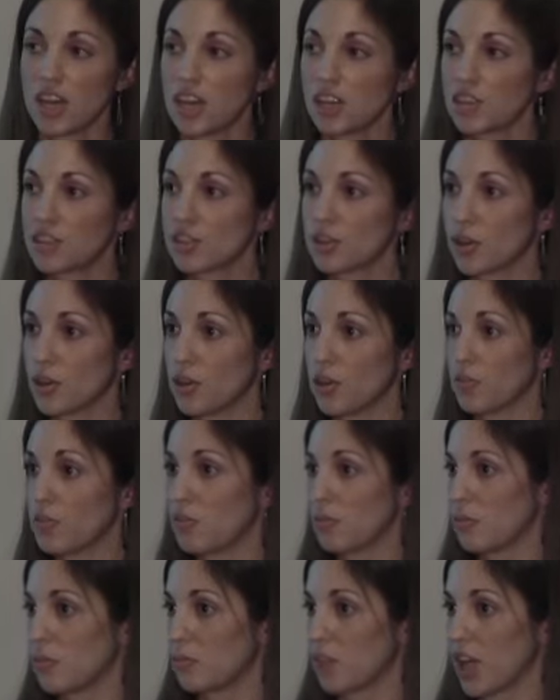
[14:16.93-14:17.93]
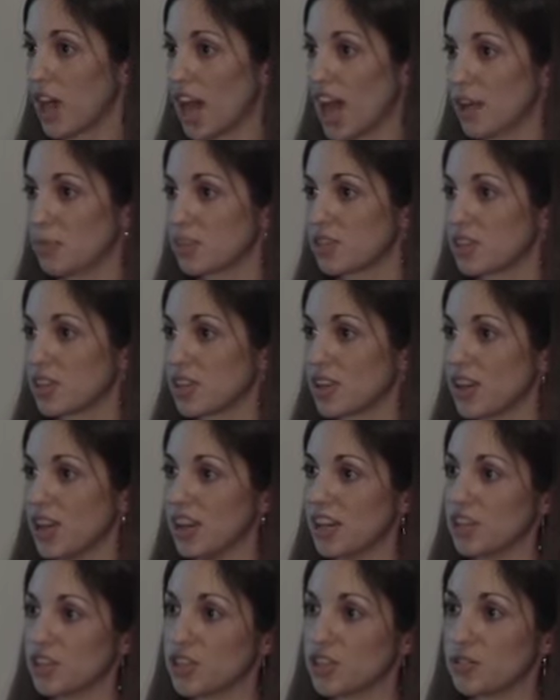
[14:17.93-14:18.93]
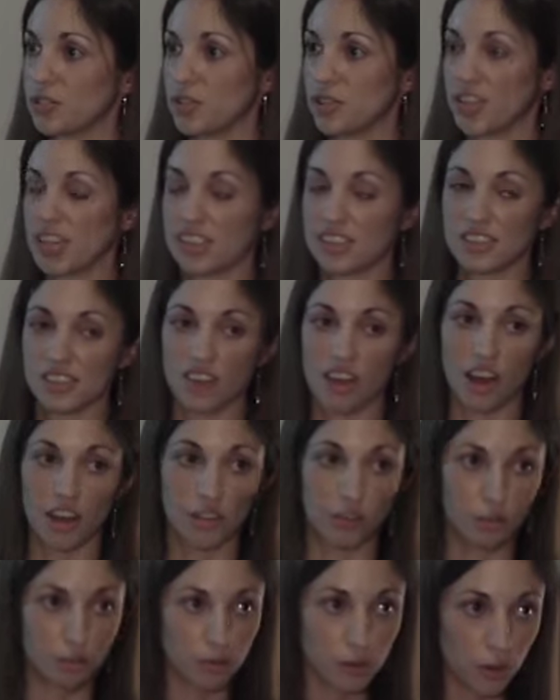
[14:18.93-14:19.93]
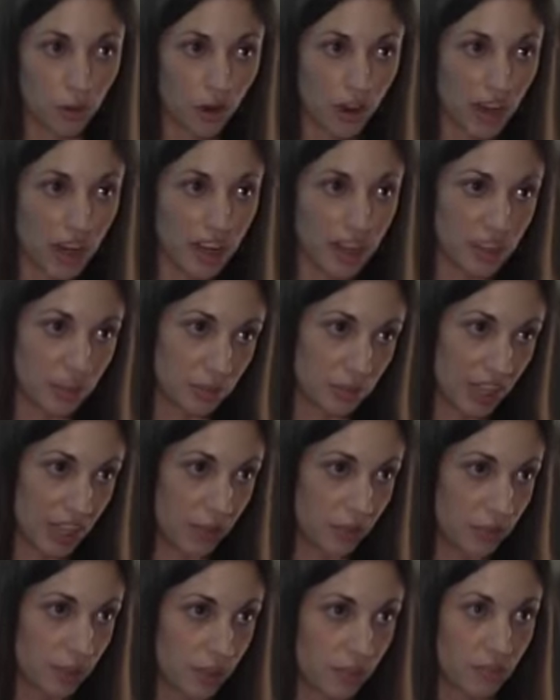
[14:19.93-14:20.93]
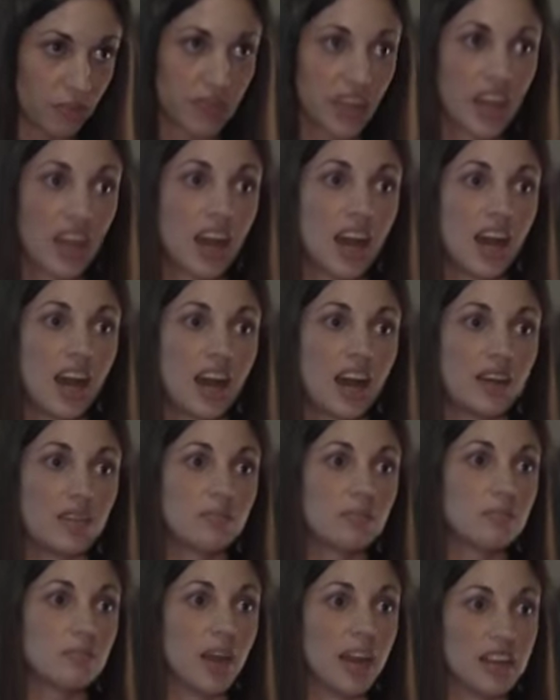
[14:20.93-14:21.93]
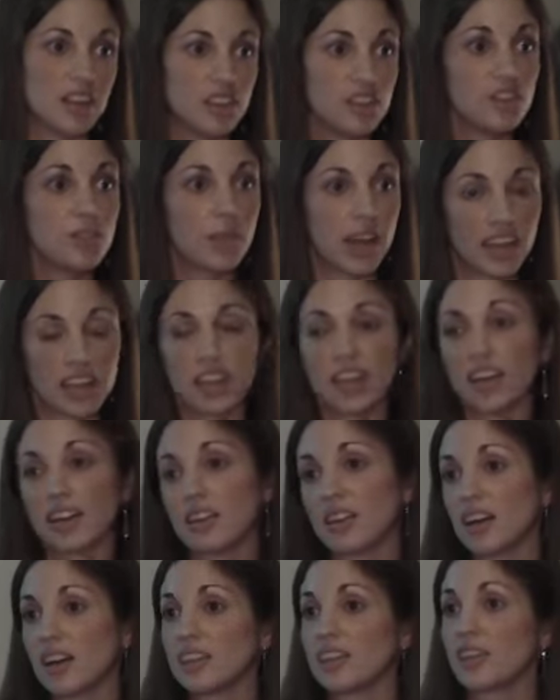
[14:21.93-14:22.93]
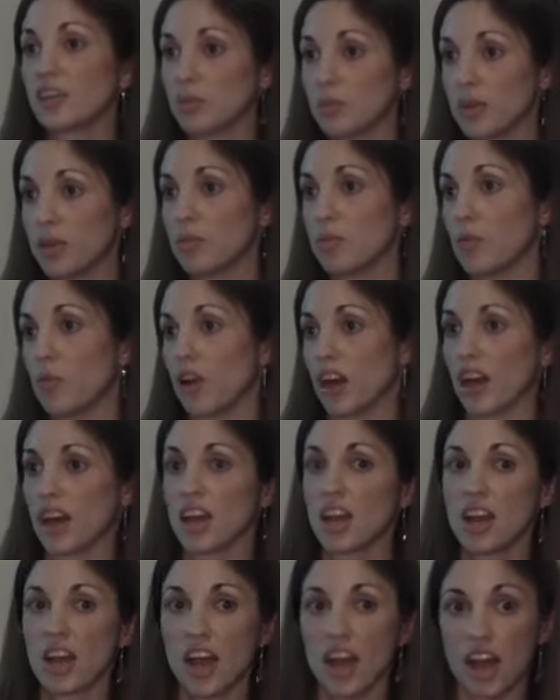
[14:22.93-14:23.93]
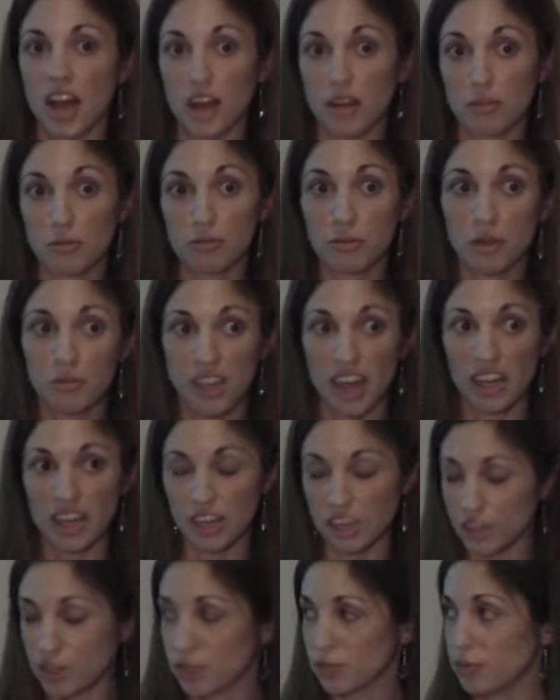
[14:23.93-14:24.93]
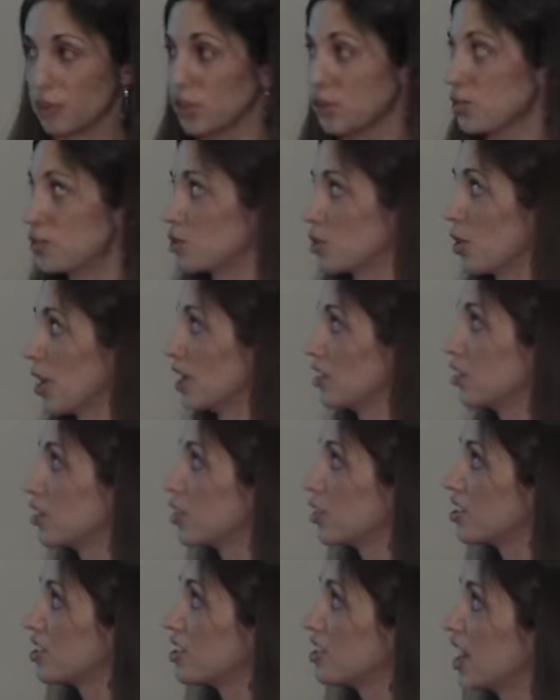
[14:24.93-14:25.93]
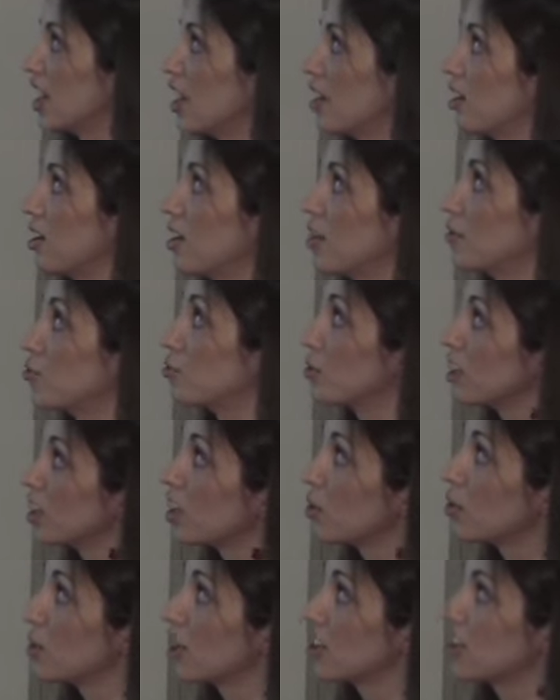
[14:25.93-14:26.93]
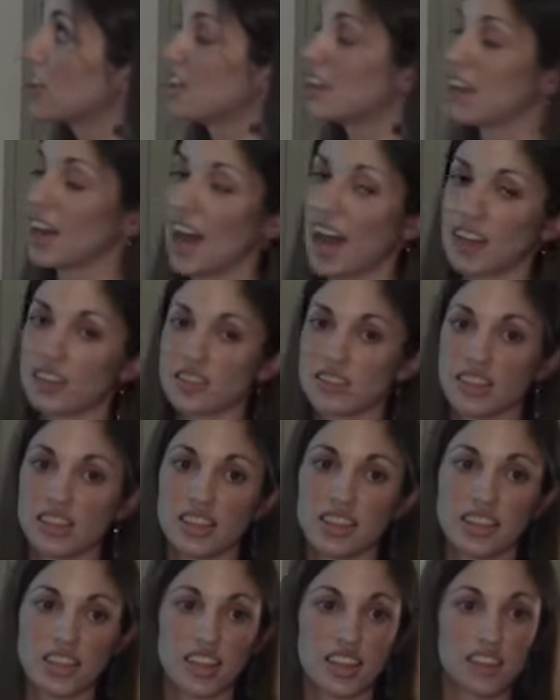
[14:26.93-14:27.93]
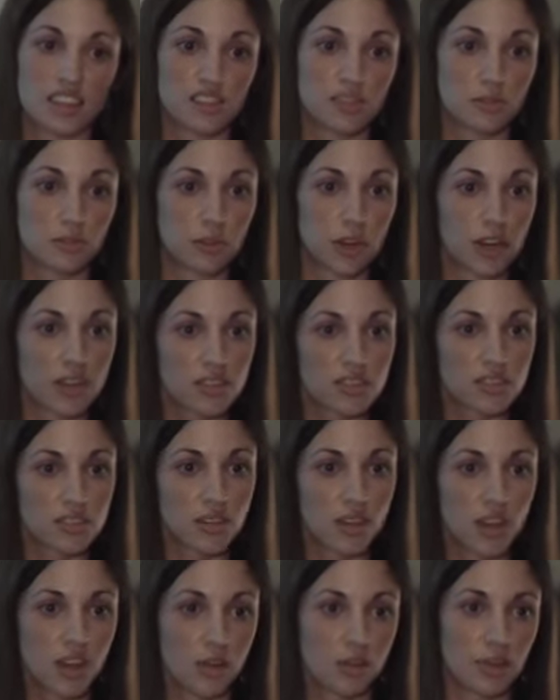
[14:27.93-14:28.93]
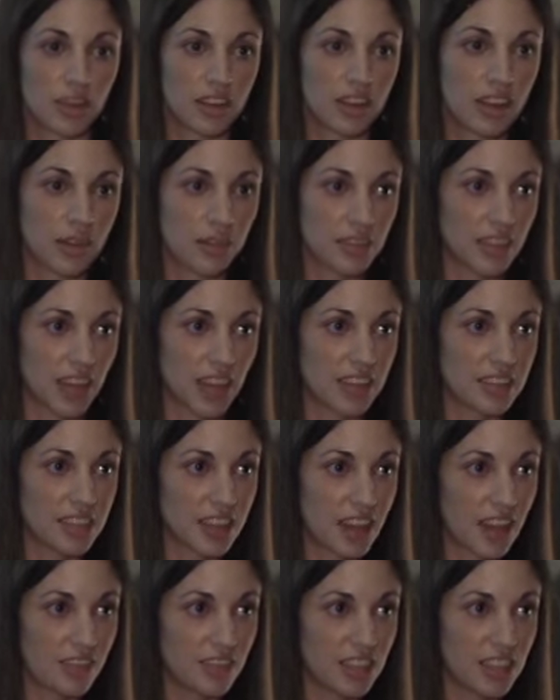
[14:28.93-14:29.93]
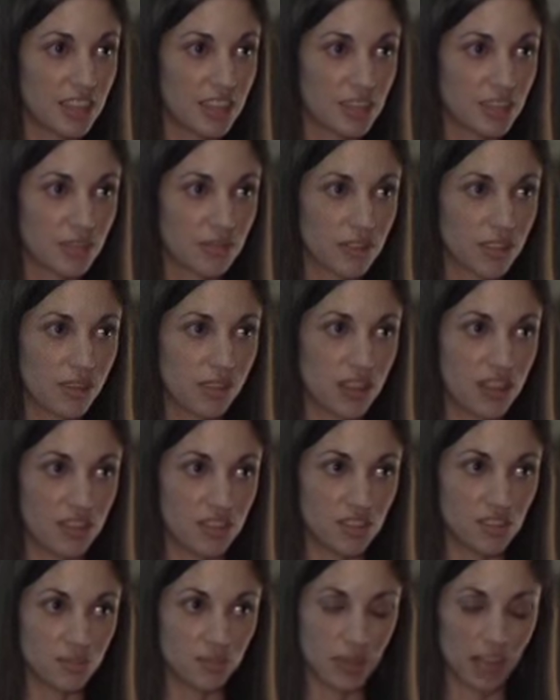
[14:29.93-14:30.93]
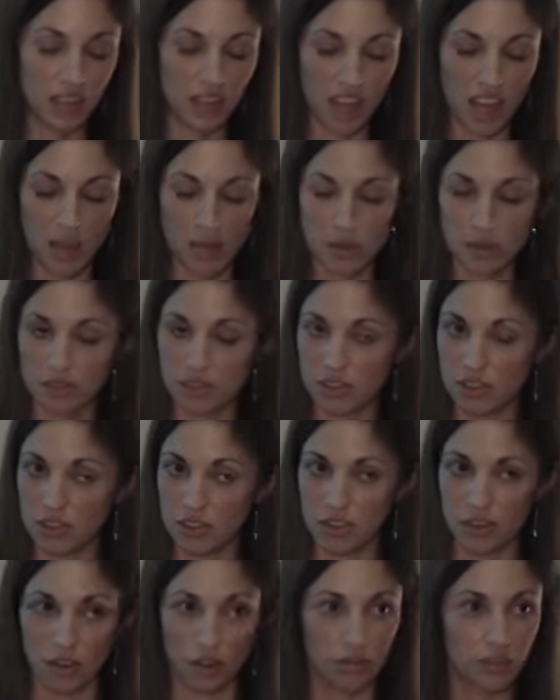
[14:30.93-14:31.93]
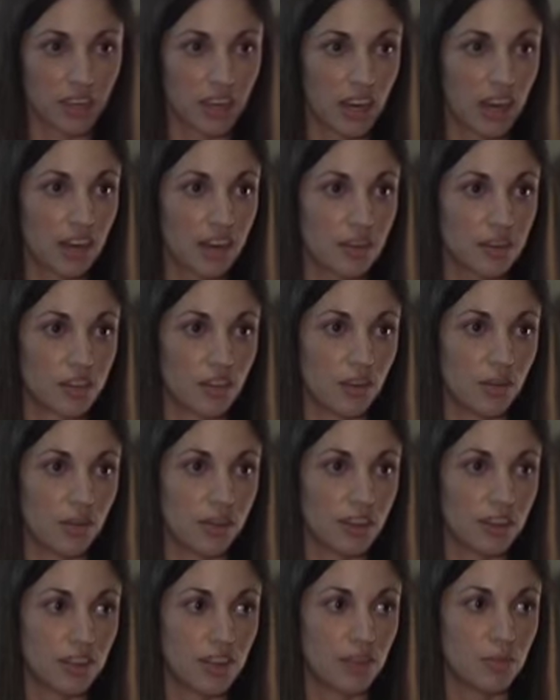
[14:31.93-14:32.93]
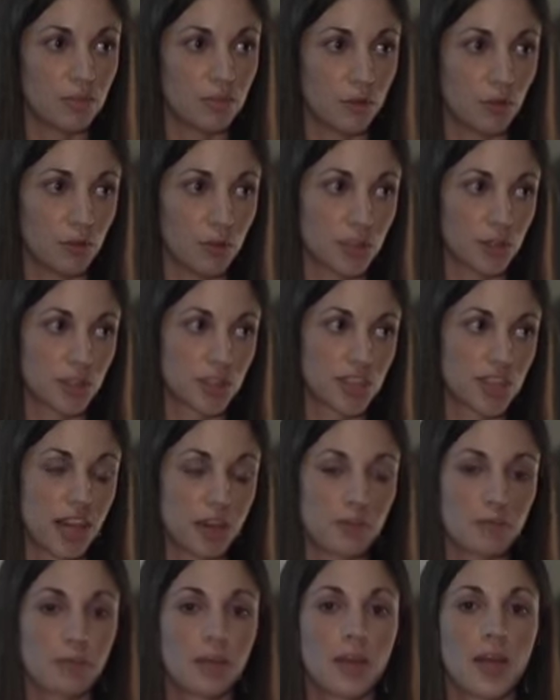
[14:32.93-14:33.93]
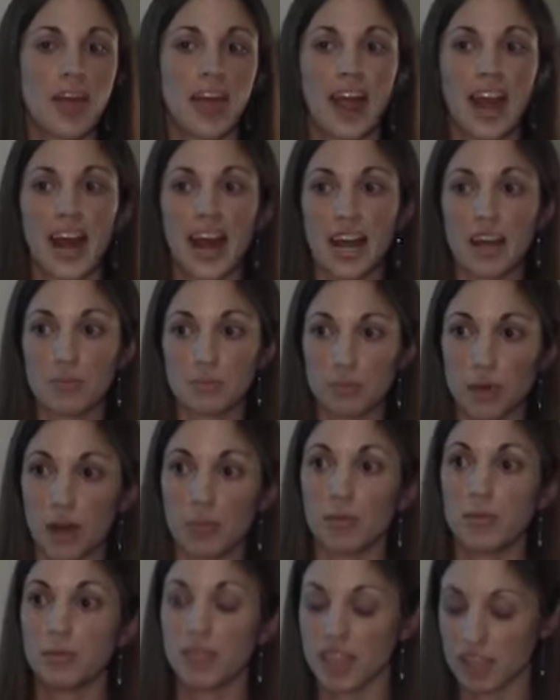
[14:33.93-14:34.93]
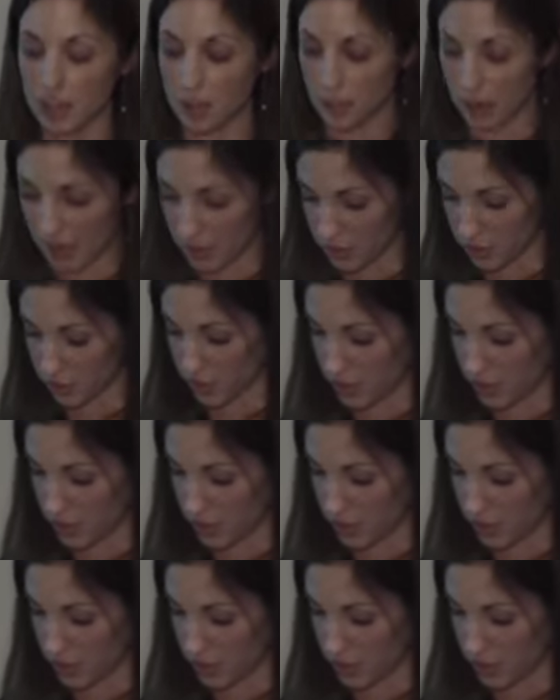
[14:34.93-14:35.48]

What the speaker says: So perhaps an interview that's on the floor in the playroom, you might get a little bit more from that interview. So I learned that really quickly that asking the kids first where they would like to have the interview and just being able to go there, go with it, move your stuff, probably the best